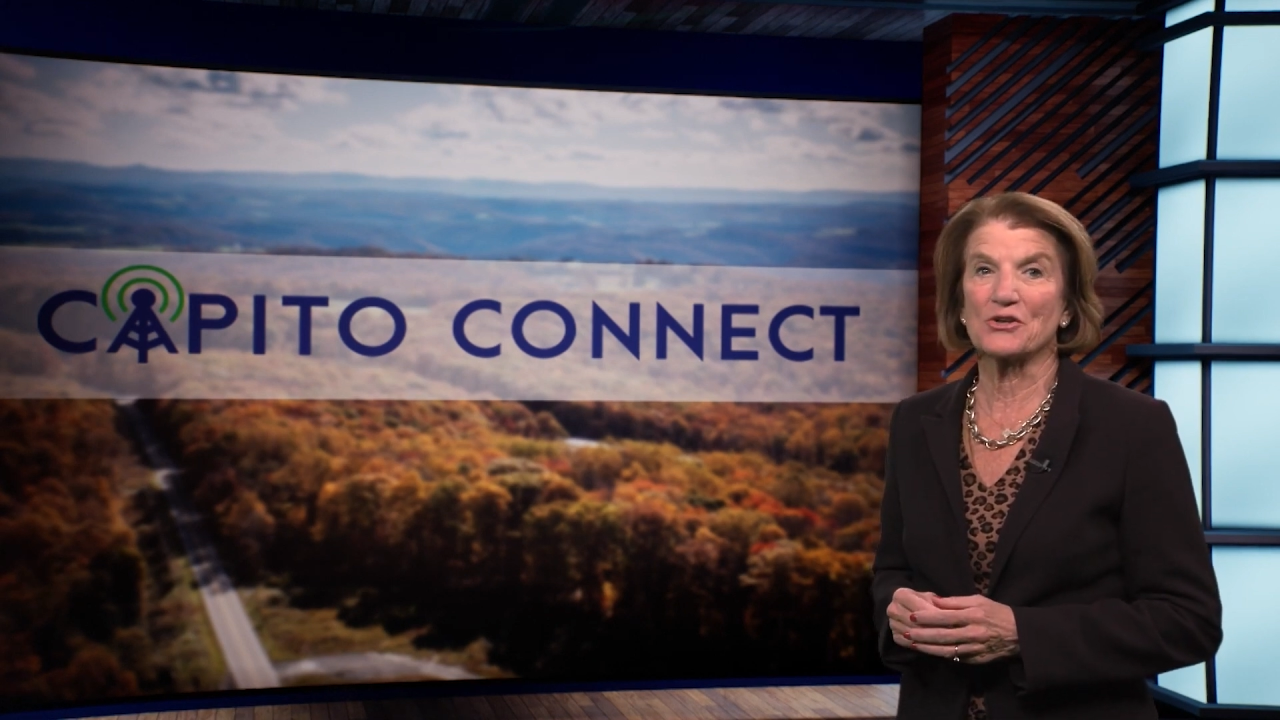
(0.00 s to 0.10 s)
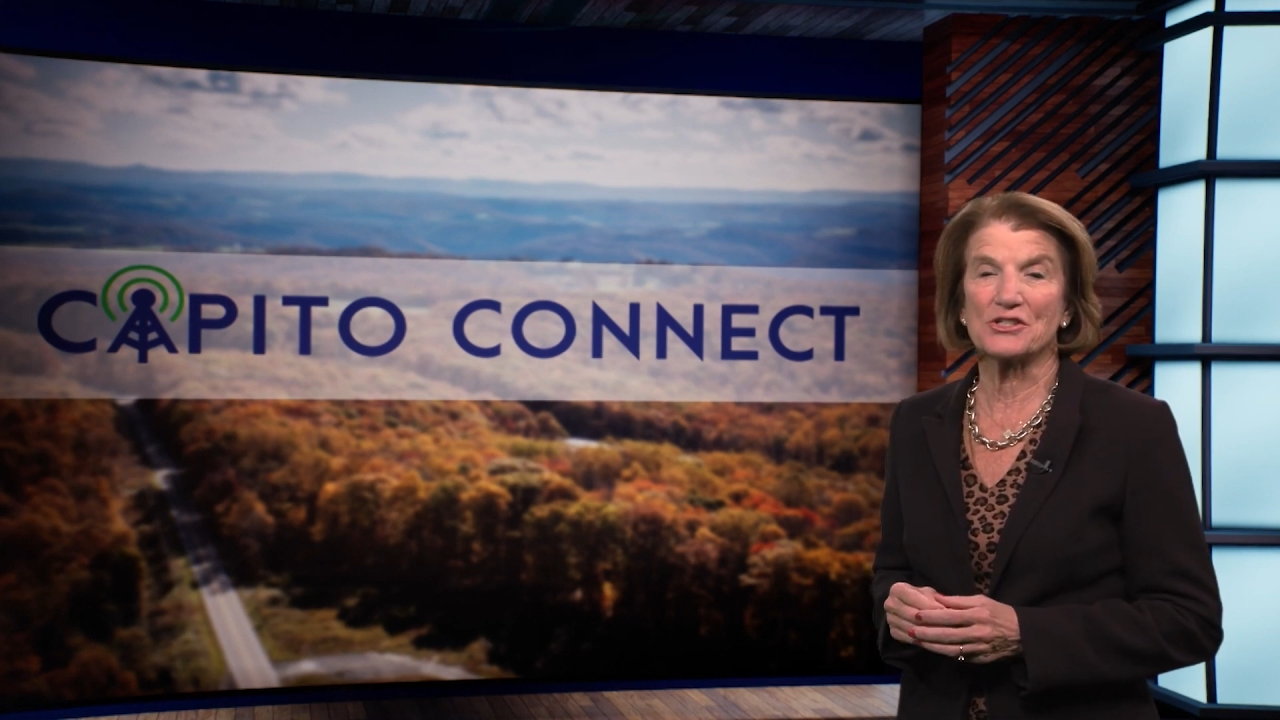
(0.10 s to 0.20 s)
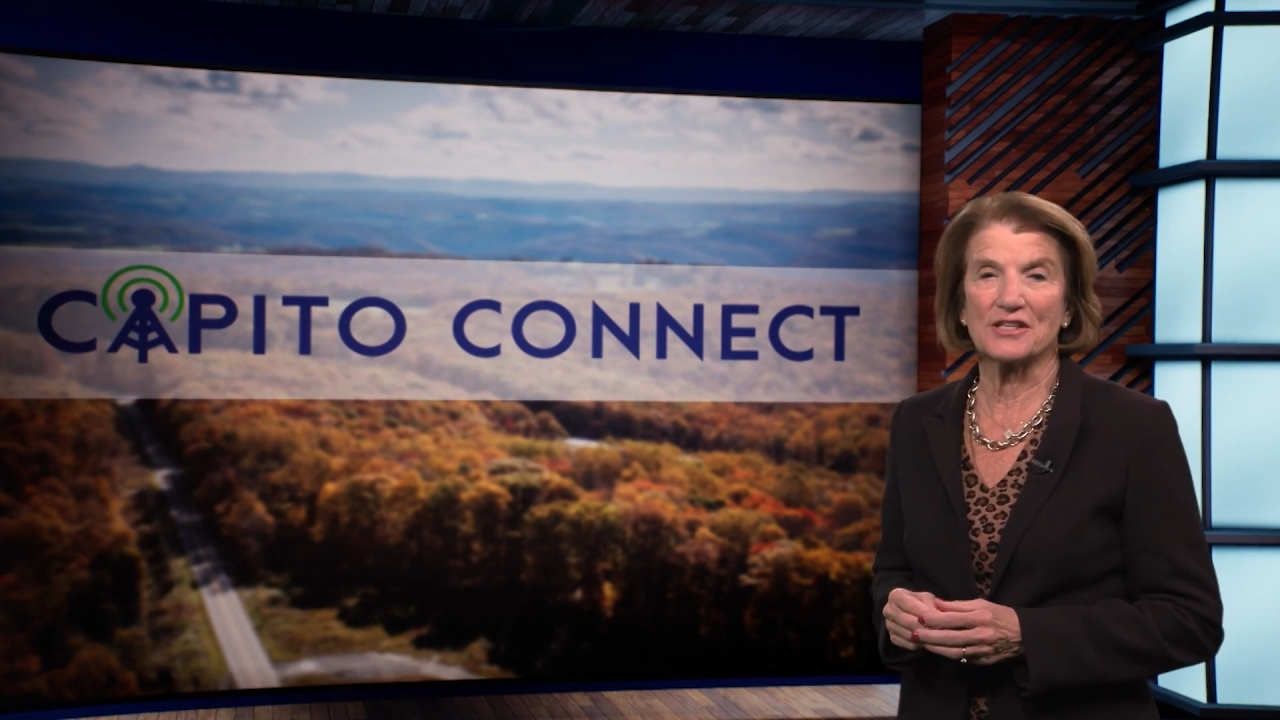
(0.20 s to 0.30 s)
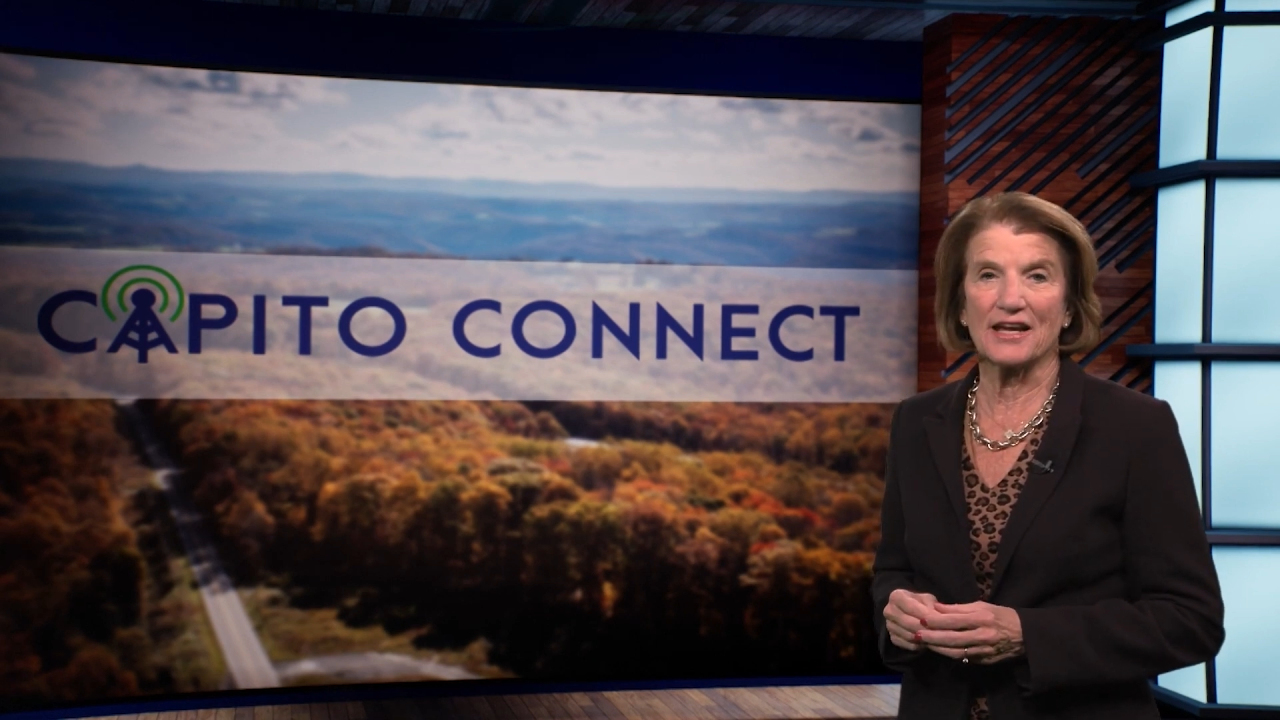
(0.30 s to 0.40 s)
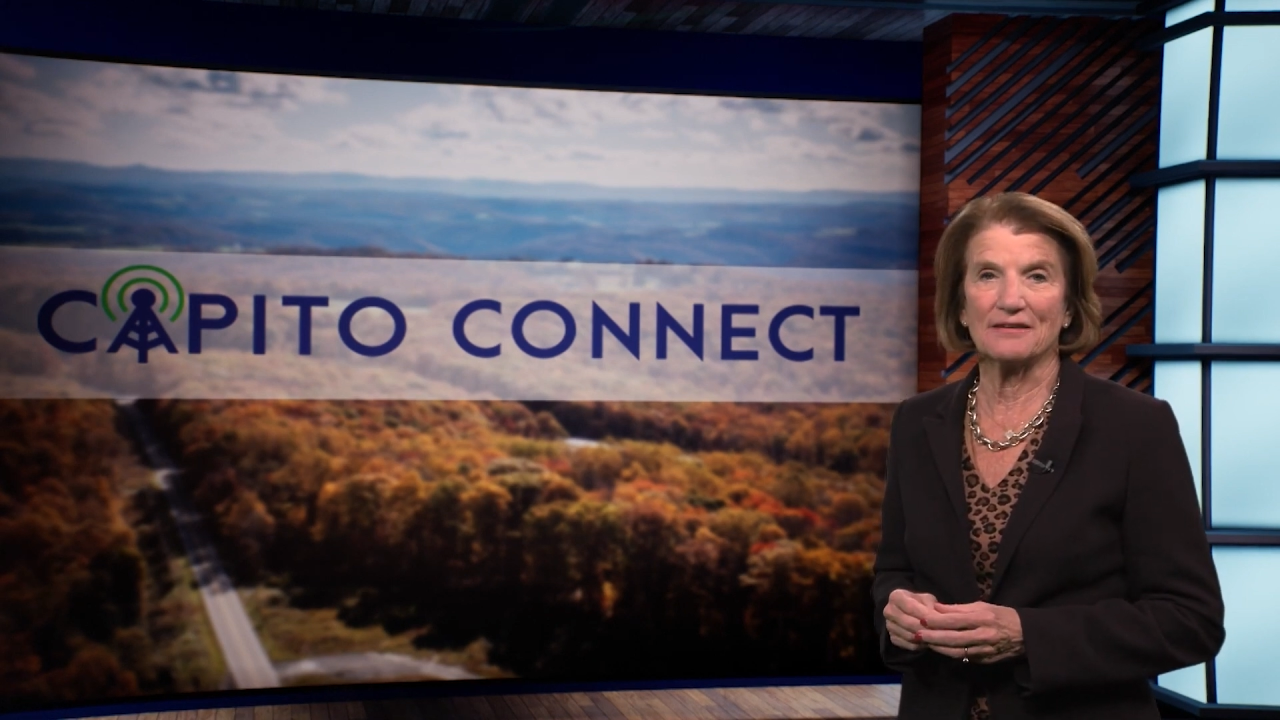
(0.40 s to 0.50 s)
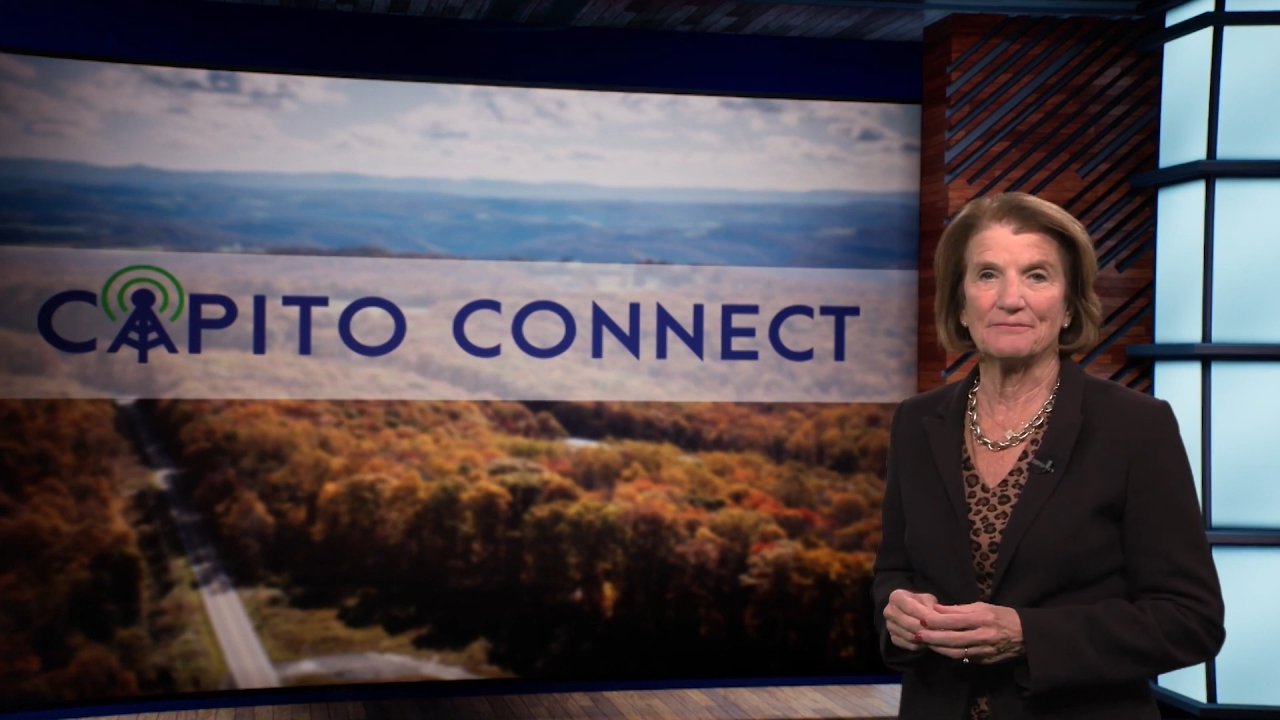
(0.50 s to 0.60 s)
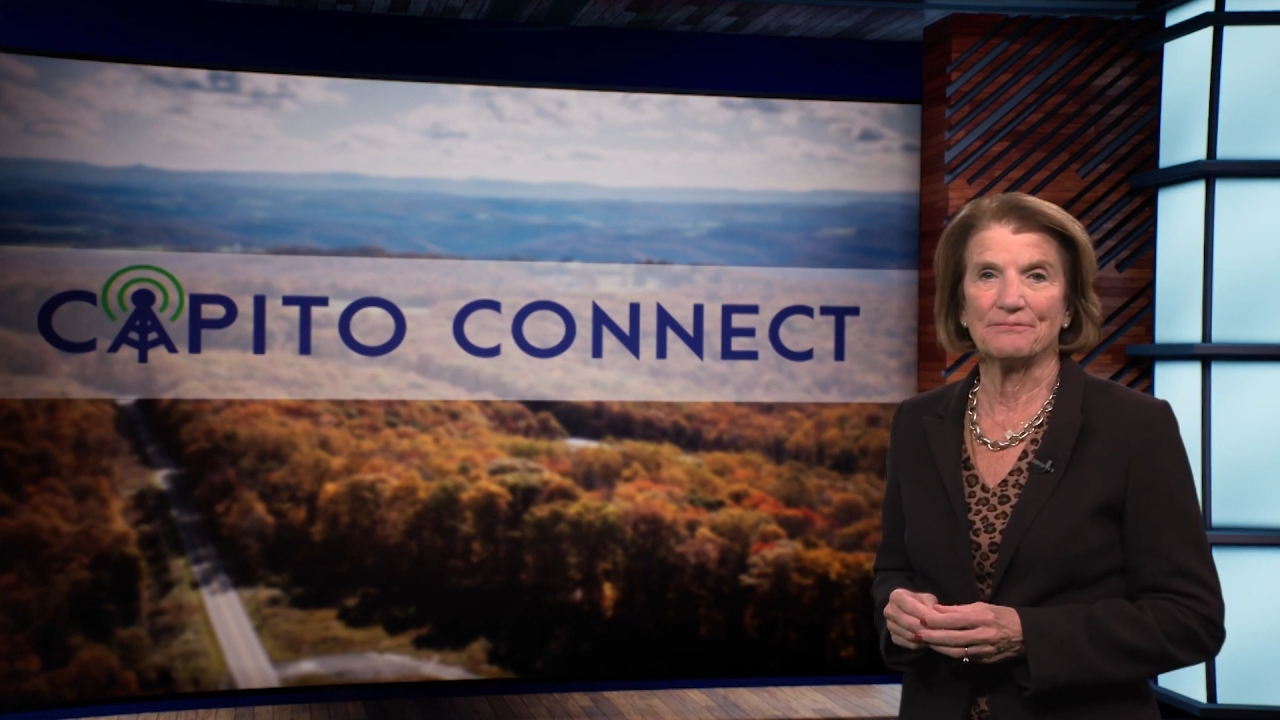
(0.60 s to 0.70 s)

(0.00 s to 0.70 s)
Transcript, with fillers: our state.